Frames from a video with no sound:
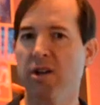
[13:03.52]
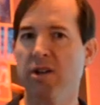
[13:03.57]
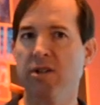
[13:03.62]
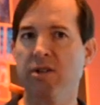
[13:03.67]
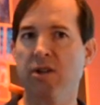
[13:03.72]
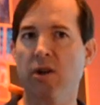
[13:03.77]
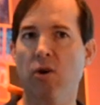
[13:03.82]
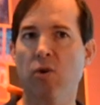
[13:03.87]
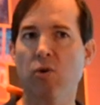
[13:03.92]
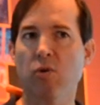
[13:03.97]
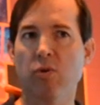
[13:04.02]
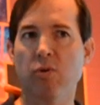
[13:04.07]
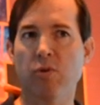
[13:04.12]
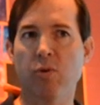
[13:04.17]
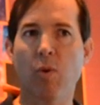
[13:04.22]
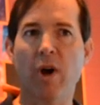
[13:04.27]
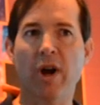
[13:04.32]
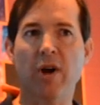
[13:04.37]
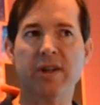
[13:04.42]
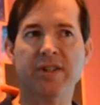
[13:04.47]
So
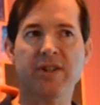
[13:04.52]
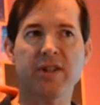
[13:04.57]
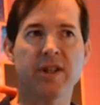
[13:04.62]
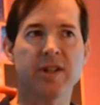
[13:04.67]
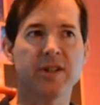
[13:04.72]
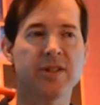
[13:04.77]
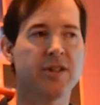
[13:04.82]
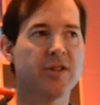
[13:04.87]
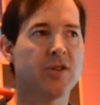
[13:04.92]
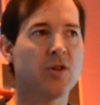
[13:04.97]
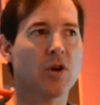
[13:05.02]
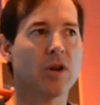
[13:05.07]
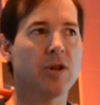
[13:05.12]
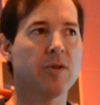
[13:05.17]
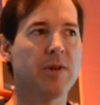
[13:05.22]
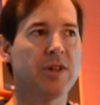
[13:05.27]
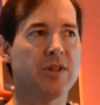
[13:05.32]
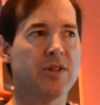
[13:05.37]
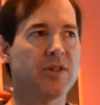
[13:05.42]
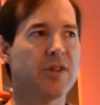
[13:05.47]
the way I see it is there's not going
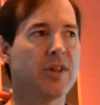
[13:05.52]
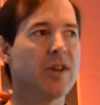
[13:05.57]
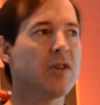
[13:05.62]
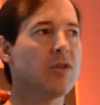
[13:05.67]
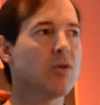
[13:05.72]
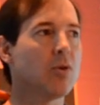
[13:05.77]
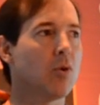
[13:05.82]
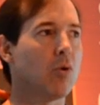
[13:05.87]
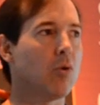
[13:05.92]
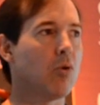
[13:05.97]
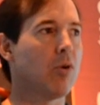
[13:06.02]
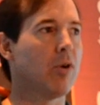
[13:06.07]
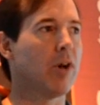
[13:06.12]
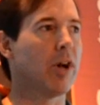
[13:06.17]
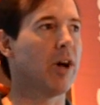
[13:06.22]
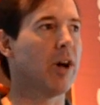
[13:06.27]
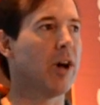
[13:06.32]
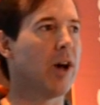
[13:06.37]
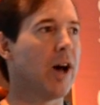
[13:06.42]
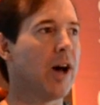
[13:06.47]
to be a single
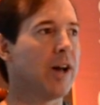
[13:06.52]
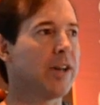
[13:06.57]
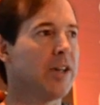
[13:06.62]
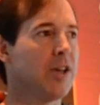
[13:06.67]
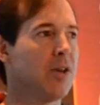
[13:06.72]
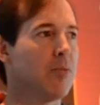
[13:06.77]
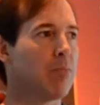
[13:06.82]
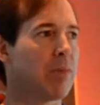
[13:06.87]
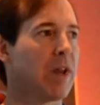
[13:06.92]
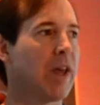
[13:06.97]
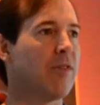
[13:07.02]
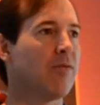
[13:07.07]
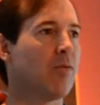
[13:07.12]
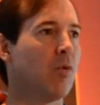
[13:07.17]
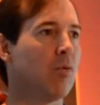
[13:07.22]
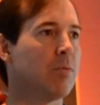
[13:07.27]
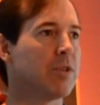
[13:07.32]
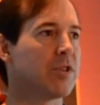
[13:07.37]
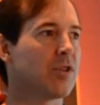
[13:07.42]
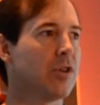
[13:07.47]
RDM
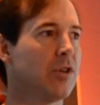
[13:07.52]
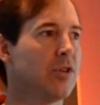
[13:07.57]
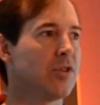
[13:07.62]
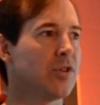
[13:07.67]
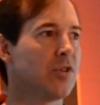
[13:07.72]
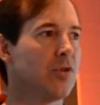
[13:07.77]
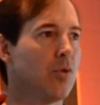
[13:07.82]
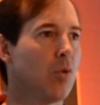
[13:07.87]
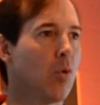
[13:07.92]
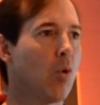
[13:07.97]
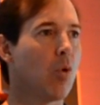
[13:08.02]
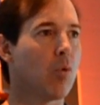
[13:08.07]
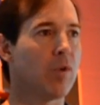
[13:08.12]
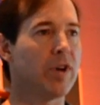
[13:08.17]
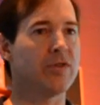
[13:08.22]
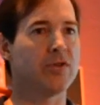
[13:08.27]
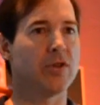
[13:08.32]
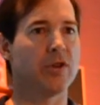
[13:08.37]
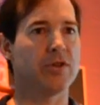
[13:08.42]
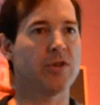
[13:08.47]
platform that's going to suit all
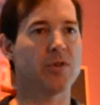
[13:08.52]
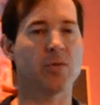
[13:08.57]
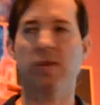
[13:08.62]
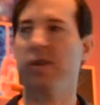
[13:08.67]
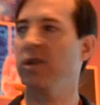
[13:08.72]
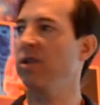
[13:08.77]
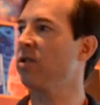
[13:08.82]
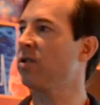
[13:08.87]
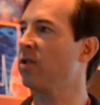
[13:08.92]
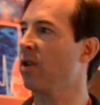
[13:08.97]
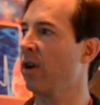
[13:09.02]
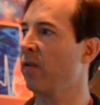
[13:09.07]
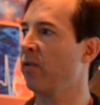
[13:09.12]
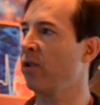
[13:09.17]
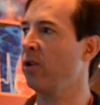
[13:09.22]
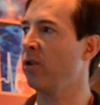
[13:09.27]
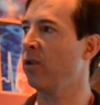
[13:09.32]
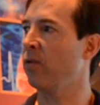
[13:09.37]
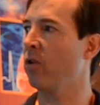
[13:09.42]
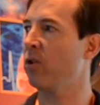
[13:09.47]
researchers within inside
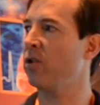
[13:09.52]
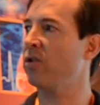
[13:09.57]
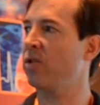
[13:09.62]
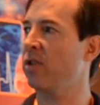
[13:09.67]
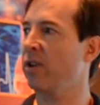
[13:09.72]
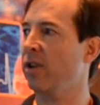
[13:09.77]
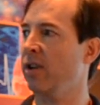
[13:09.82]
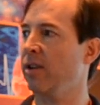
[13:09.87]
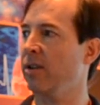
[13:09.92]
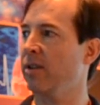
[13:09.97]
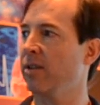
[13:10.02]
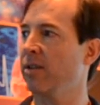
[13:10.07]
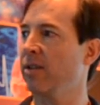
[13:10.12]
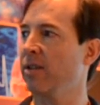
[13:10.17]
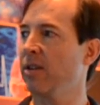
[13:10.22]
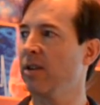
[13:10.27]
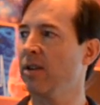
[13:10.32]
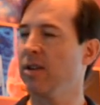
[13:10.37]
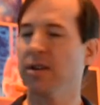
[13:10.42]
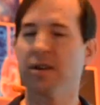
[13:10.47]
the university.
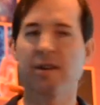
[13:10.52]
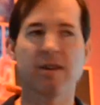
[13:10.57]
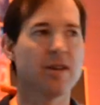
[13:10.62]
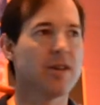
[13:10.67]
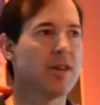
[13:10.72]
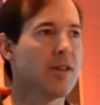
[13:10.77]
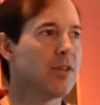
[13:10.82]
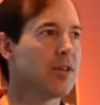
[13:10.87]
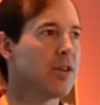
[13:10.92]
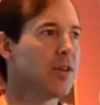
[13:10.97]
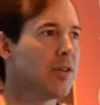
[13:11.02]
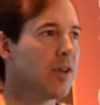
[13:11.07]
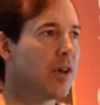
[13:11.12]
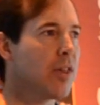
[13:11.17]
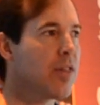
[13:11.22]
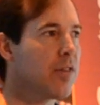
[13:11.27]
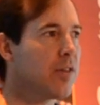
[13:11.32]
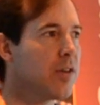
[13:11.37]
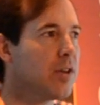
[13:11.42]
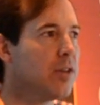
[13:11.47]
The
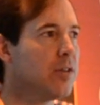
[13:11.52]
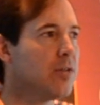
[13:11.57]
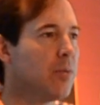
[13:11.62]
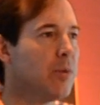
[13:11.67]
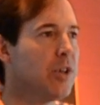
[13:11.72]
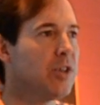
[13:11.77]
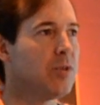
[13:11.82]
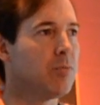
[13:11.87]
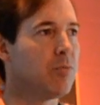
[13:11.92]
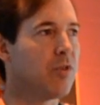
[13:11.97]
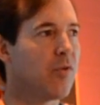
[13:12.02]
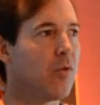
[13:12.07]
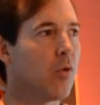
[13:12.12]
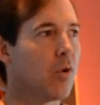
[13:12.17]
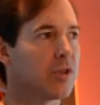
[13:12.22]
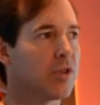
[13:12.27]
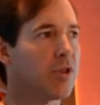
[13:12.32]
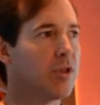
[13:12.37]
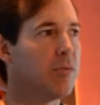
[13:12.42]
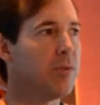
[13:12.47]
other thing is, I mentioned
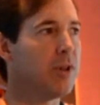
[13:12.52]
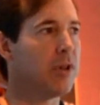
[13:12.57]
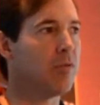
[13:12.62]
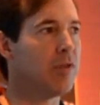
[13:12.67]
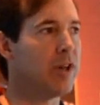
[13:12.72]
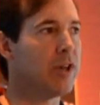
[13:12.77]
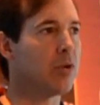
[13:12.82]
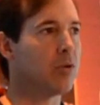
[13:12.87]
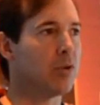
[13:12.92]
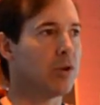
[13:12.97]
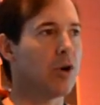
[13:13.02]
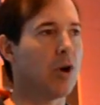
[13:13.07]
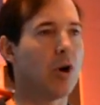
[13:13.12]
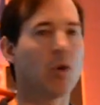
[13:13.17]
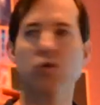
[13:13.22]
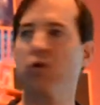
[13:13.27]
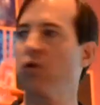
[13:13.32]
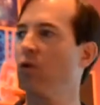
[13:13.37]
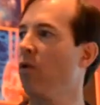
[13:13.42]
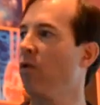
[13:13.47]
before, it's got to be a really good
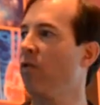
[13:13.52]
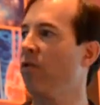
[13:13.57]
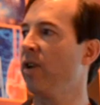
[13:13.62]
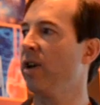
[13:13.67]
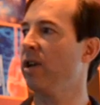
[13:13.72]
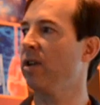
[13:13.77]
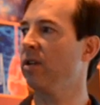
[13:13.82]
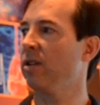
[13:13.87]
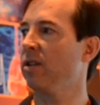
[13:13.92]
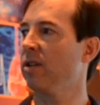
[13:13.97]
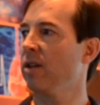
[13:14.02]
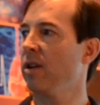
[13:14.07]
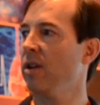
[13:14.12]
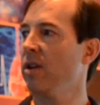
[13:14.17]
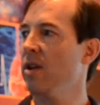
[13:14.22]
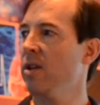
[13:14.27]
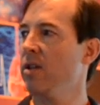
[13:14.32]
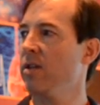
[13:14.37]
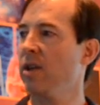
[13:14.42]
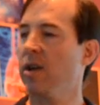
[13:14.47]
cultural fit.
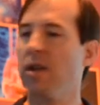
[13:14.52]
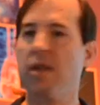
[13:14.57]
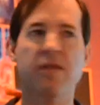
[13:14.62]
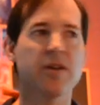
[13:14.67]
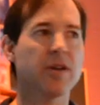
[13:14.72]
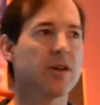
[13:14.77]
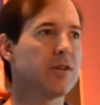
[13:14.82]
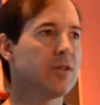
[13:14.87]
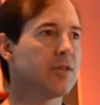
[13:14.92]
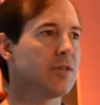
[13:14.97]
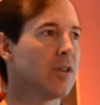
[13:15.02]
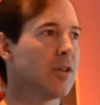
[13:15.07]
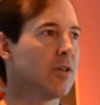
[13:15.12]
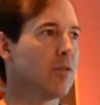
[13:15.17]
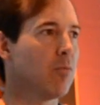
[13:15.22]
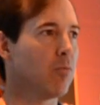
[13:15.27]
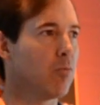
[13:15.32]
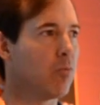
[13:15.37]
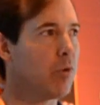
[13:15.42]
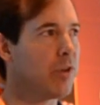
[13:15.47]
The other thing is that
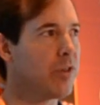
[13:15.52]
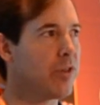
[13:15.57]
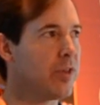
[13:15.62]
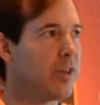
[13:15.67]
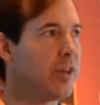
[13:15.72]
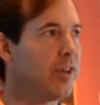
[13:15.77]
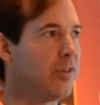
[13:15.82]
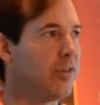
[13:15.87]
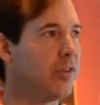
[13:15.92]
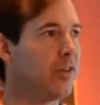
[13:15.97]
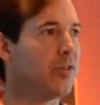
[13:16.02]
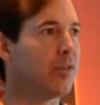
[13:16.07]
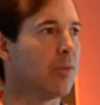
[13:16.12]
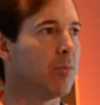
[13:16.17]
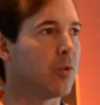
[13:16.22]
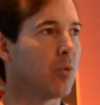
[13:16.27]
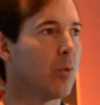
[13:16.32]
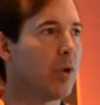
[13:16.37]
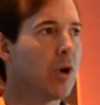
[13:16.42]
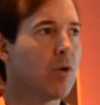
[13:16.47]
with these
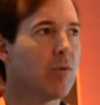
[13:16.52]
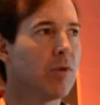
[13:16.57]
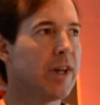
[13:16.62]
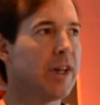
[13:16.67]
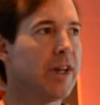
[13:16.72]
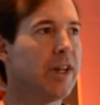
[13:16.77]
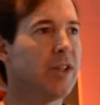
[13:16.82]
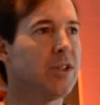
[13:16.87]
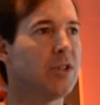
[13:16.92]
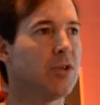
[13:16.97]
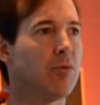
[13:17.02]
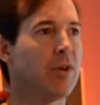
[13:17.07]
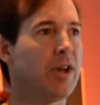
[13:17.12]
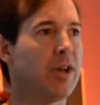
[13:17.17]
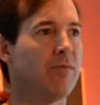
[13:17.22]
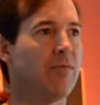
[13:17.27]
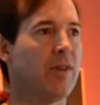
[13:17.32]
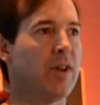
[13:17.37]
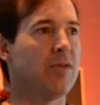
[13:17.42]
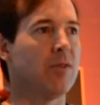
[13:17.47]
systems, we don't really need to
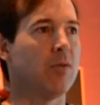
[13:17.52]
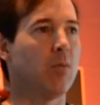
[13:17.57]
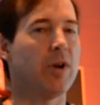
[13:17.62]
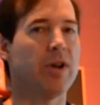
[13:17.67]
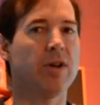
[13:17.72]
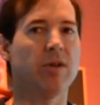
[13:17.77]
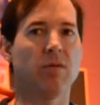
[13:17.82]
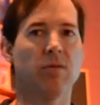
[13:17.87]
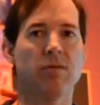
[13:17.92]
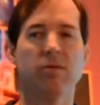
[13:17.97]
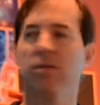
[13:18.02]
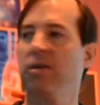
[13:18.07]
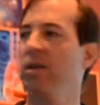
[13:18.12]
reinvent the wheel.